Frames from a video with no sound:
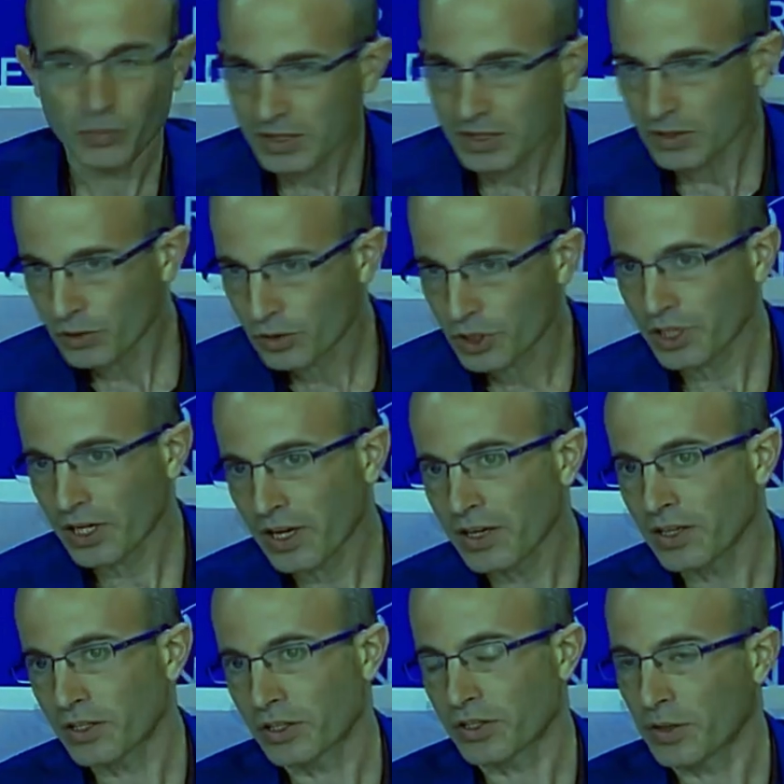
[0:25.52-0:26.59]
once you
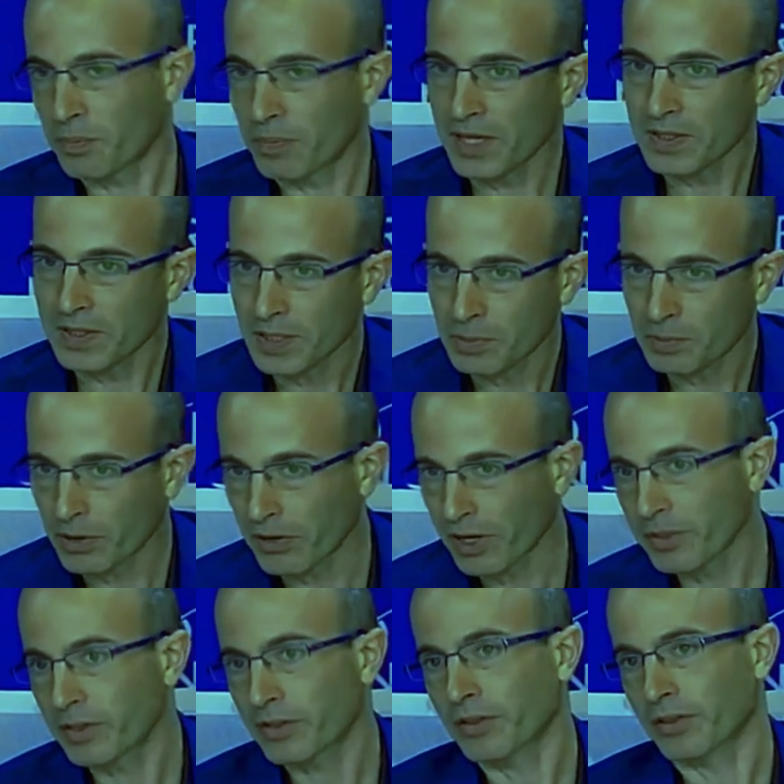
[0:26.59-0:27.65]
change the basic
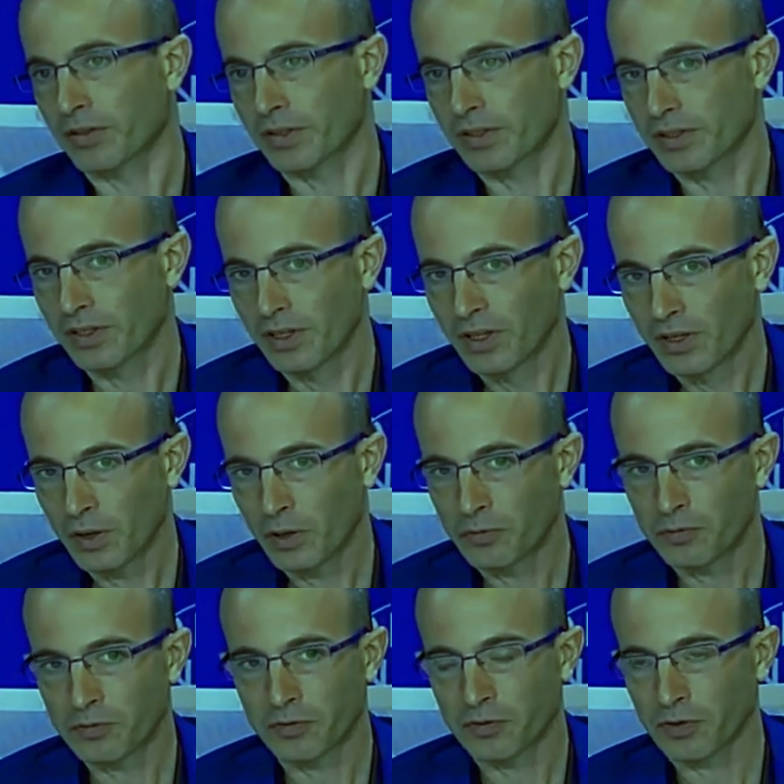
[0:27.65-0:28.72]
parameters
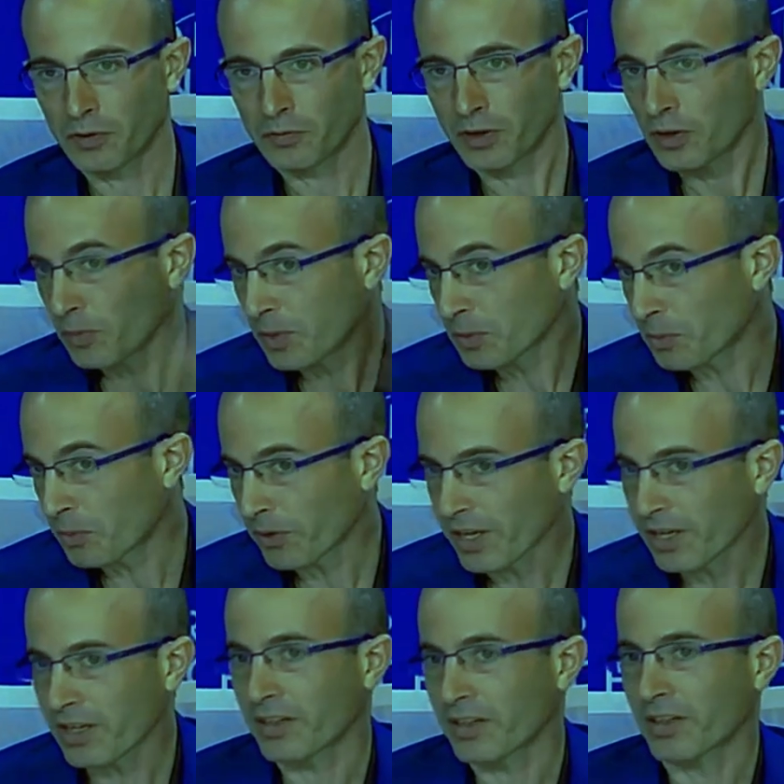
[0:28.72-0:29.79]
of the human
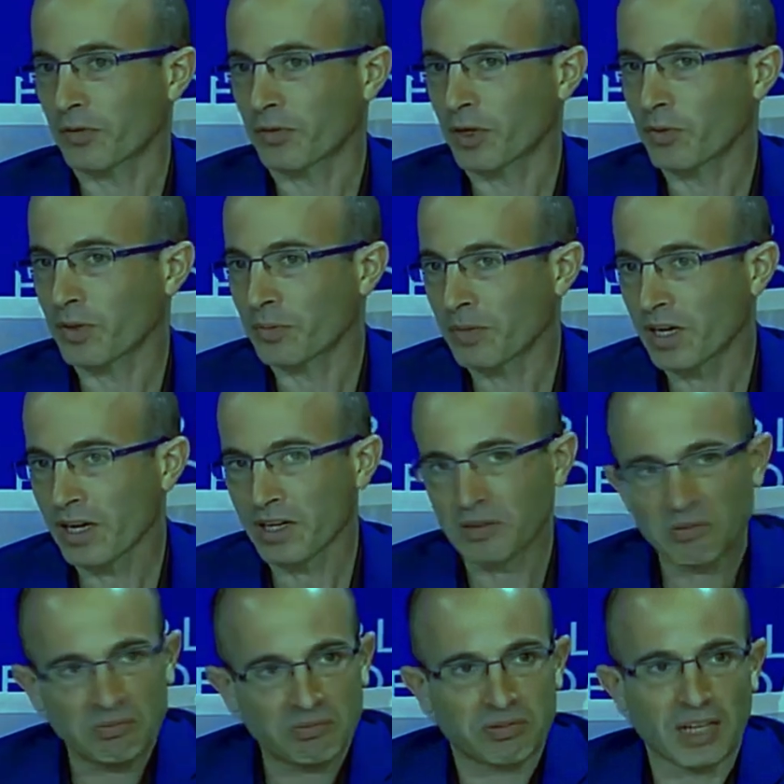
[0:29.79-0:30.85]
brain and of the human
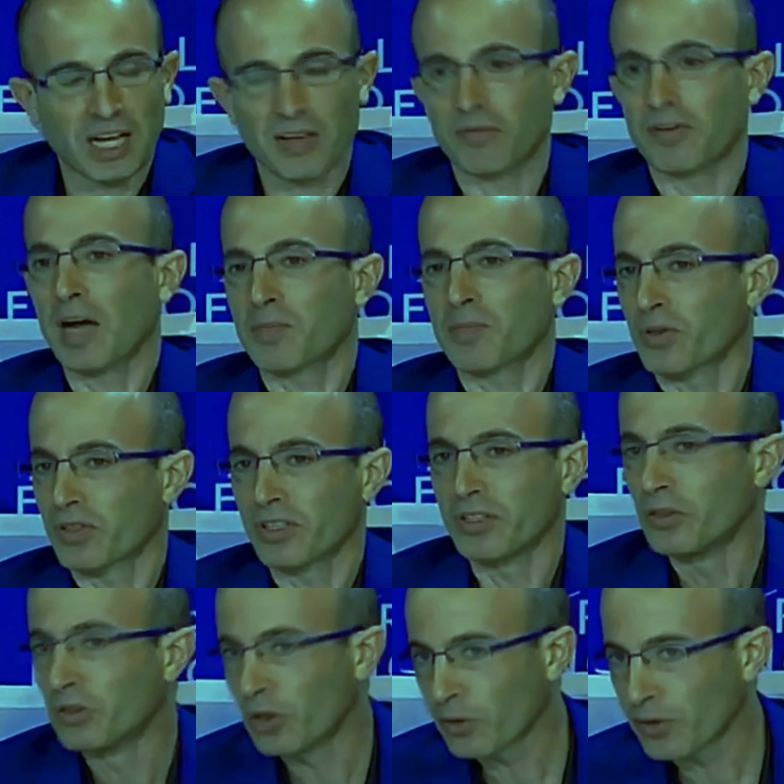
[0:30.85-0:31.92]
mind, I have absolutely
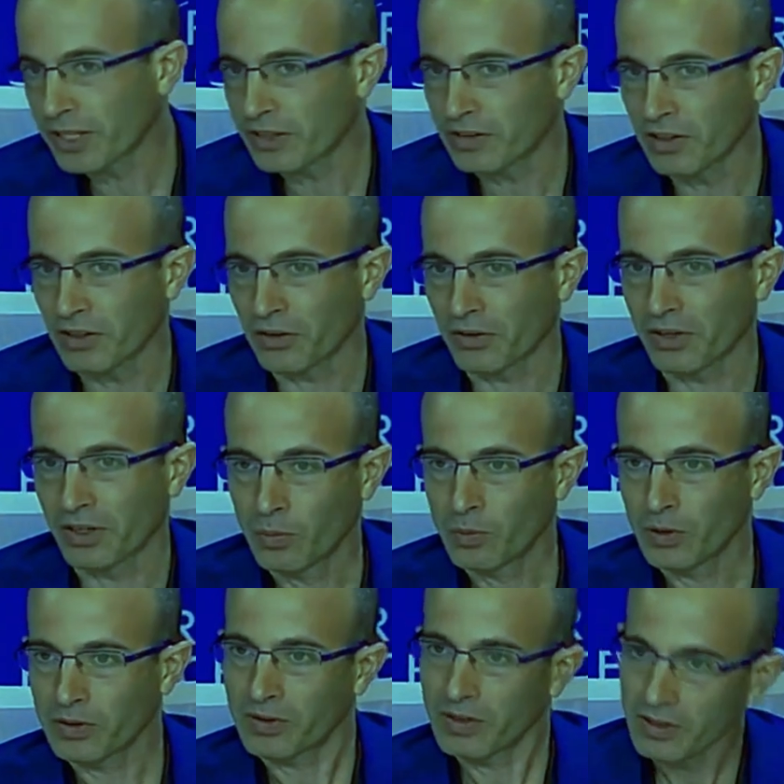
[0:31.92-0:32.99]
no idea
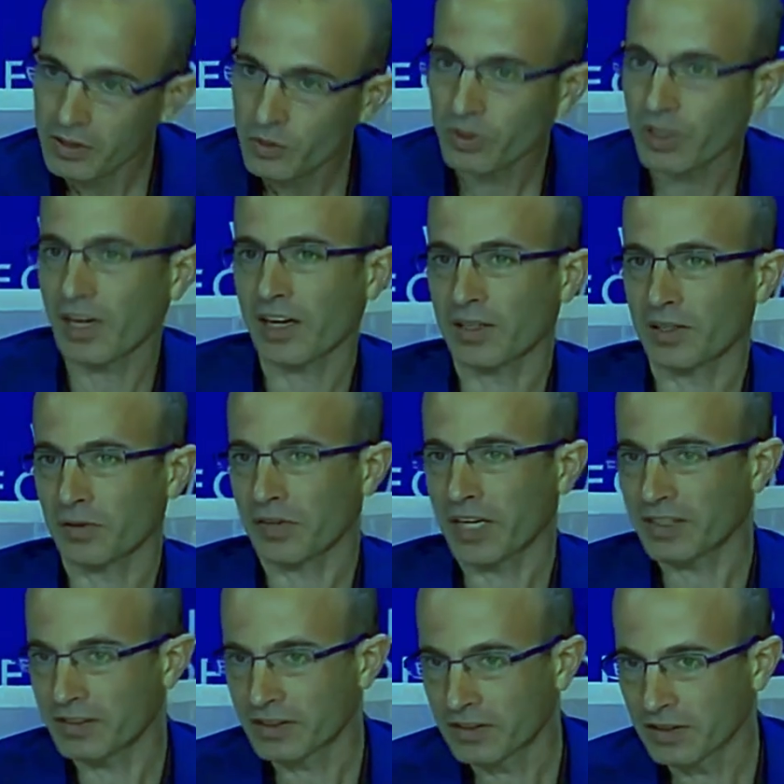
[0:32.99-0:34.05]
what the new kinds of
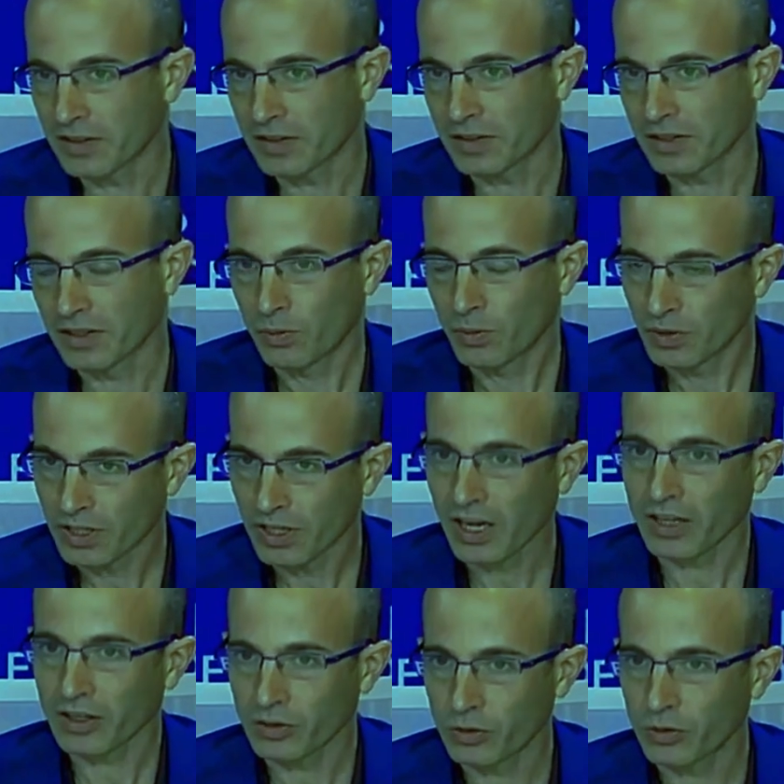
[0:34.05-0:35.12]
entities would
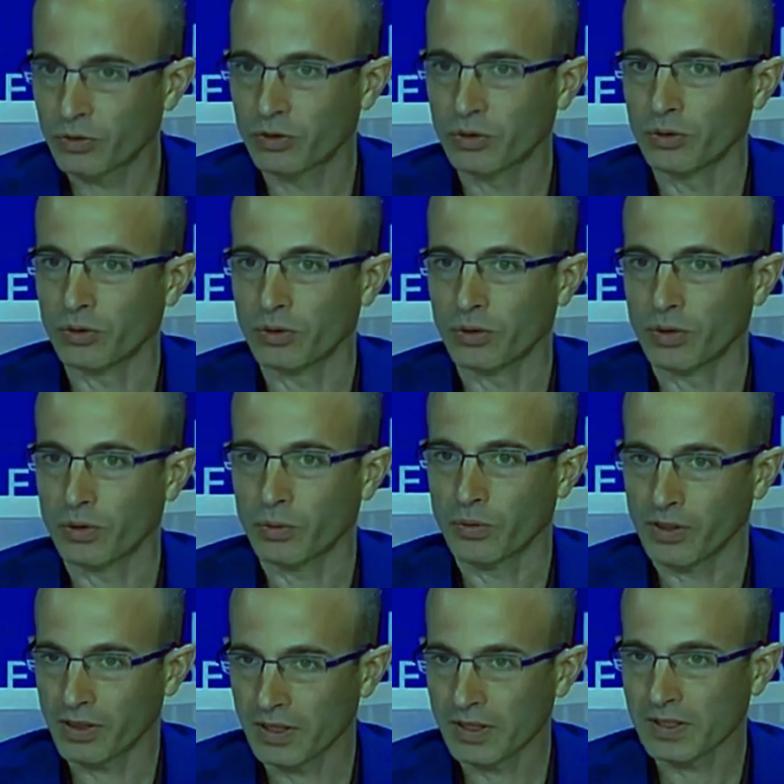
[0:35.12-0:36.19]
like to do
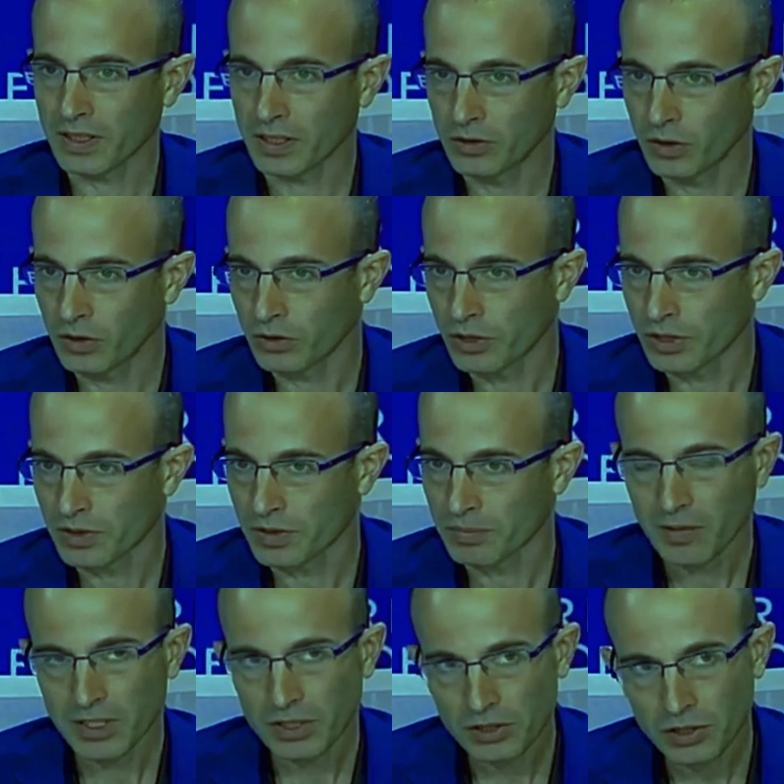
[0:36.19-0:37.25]
with these technologies. I
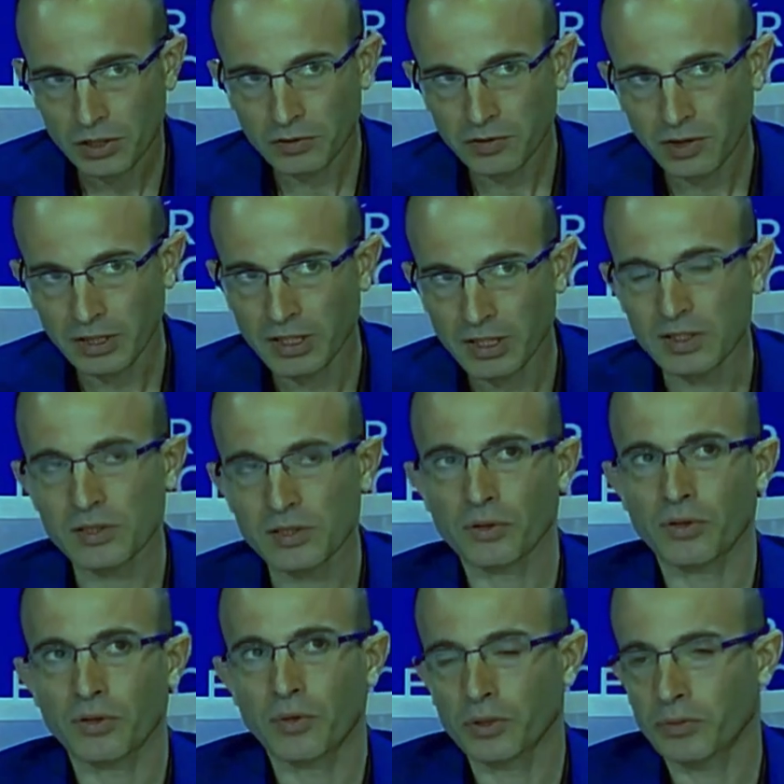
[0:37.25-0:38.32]
mean, so far in
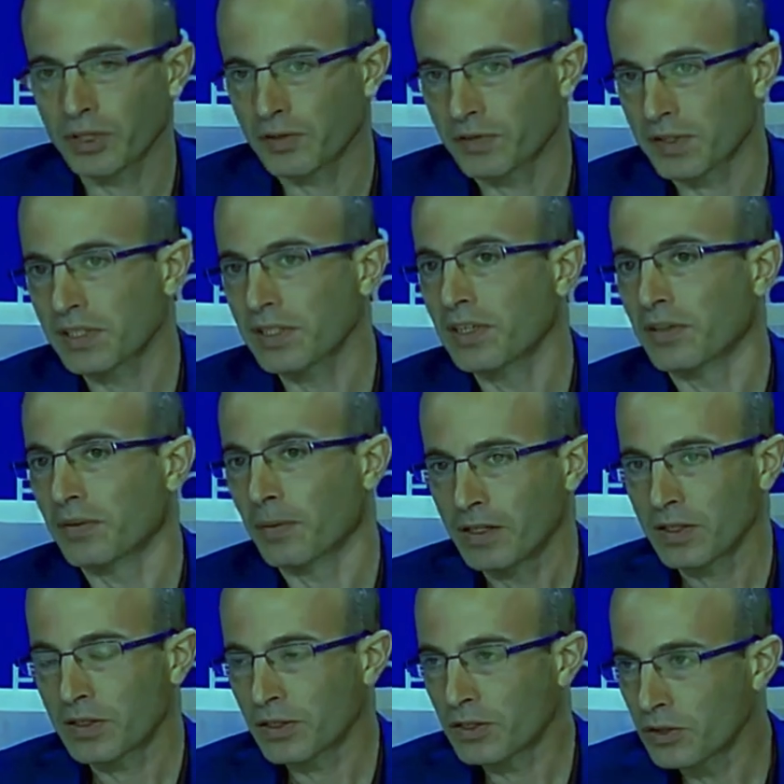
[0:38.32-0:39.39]
history, what we have seen
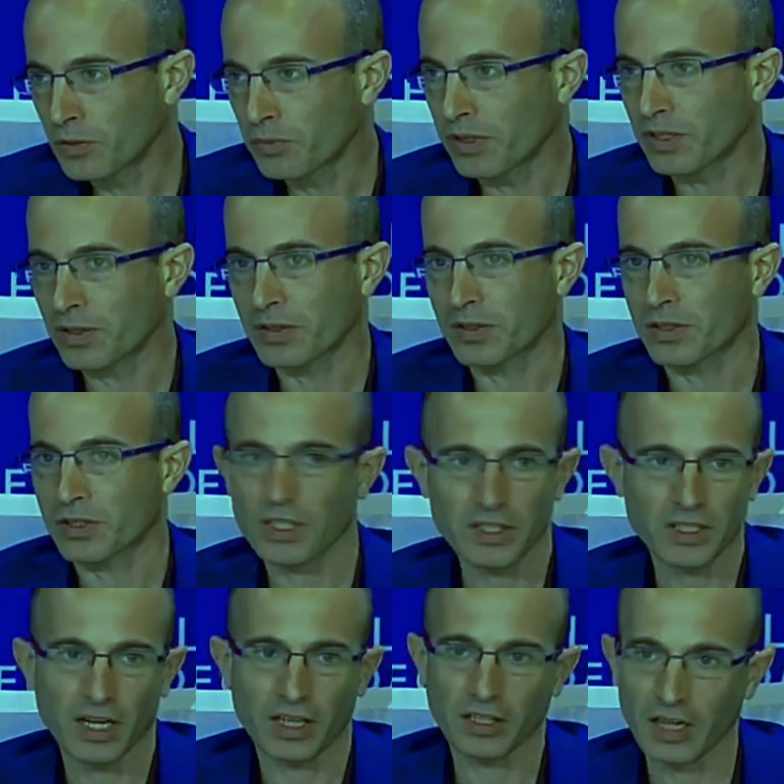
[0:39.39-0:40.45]
is humans,
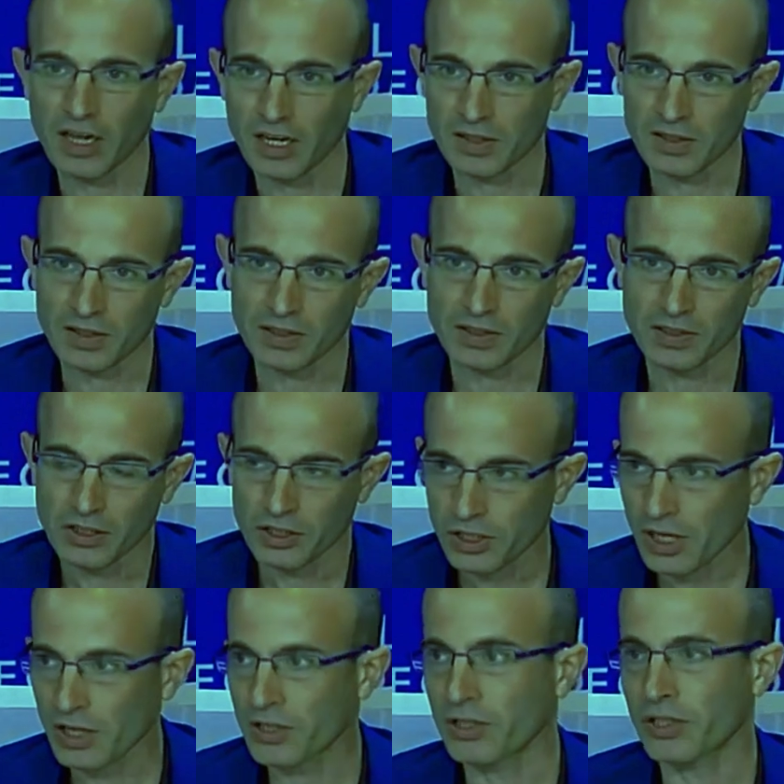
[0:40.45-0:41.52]
just like us,
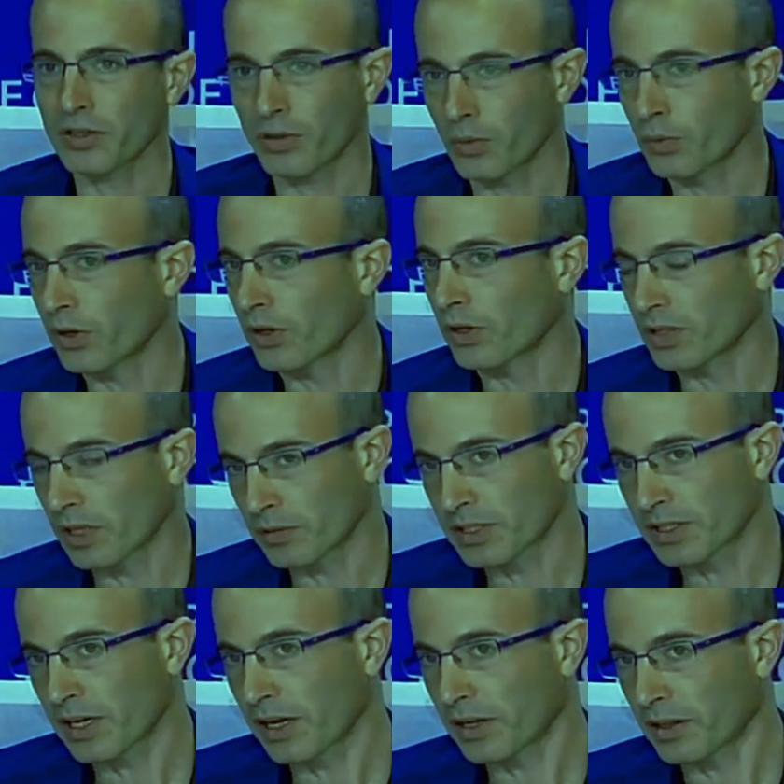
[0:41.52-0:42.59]
changing the world
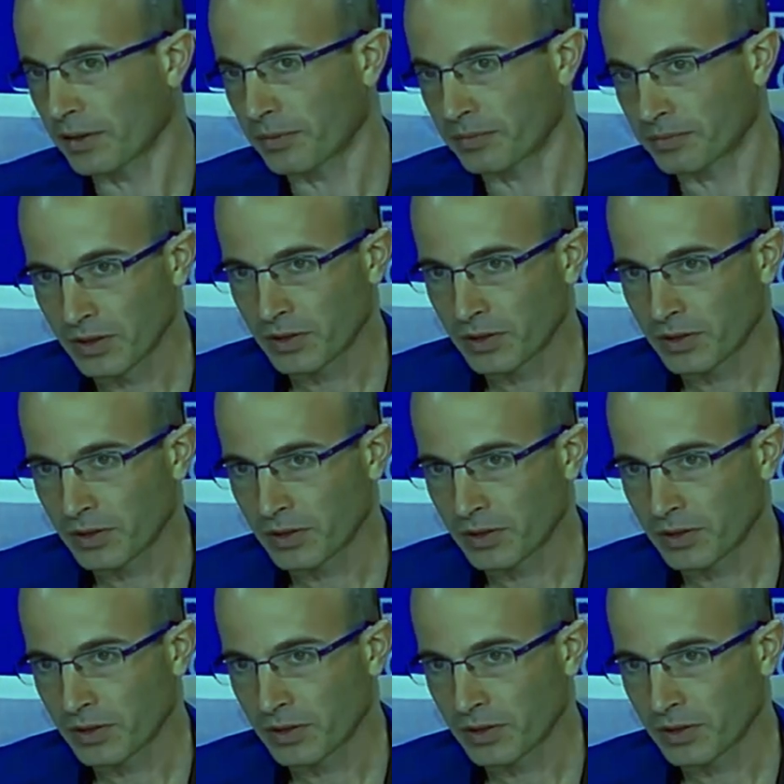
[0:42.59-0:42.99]
outside them.